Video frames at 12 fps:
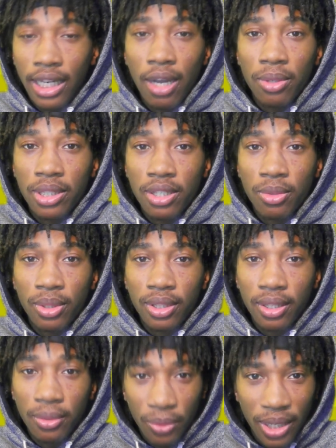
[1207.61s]
I would deal with
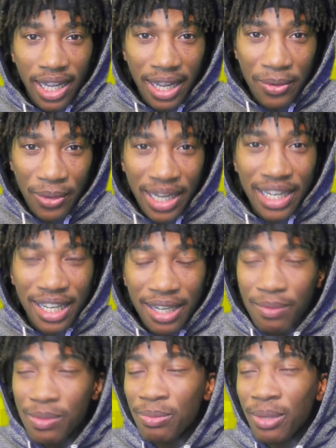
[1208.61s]
it when it
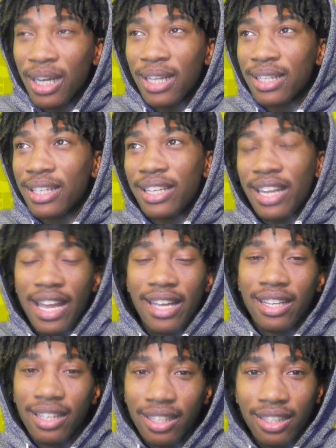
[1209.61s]
comes. But other than that,
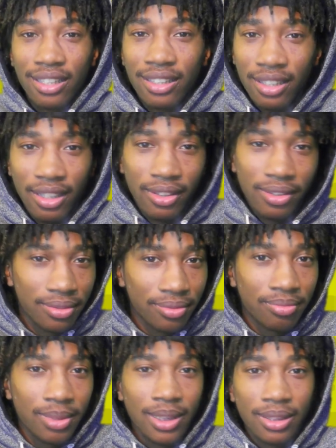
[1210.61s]
you know,
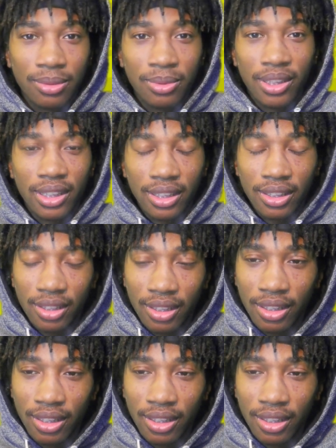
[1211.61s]
it is what it is.